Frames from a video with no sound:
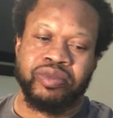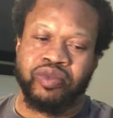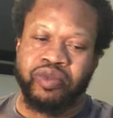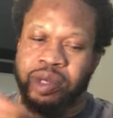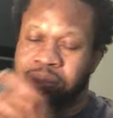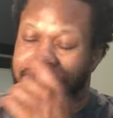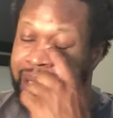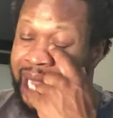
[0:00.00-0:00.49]

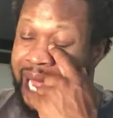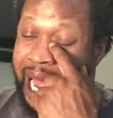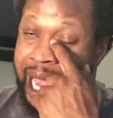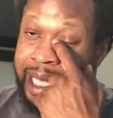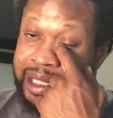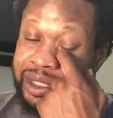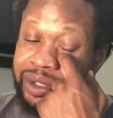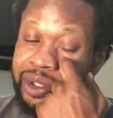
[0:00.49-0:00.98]

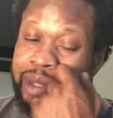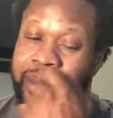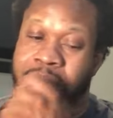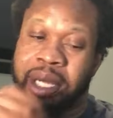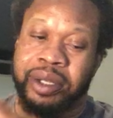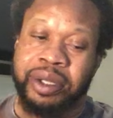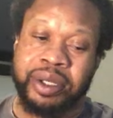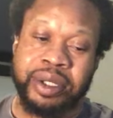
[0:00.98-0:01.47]
replied to the
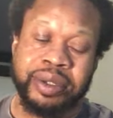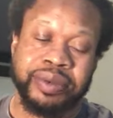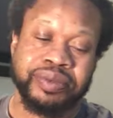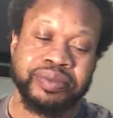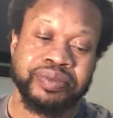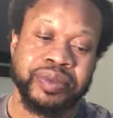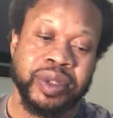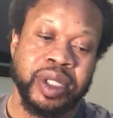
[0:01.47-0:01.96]
mother.
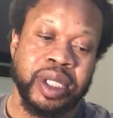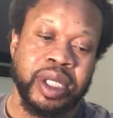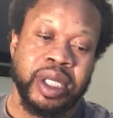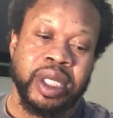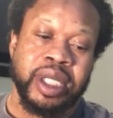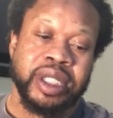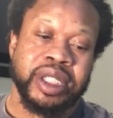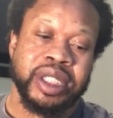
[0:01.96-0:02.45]

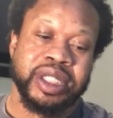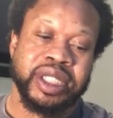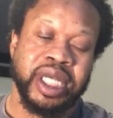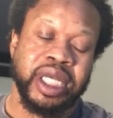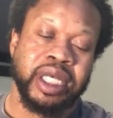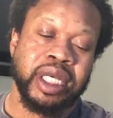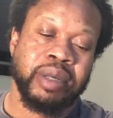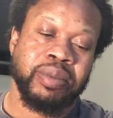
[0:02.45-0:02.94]
She
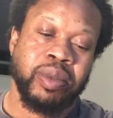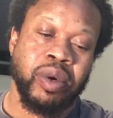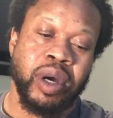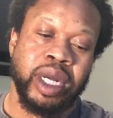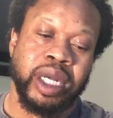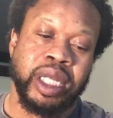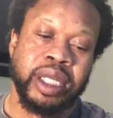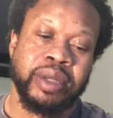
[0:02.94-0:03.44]
said, "Good
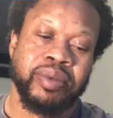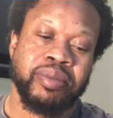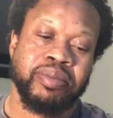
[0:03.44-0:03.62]
morning.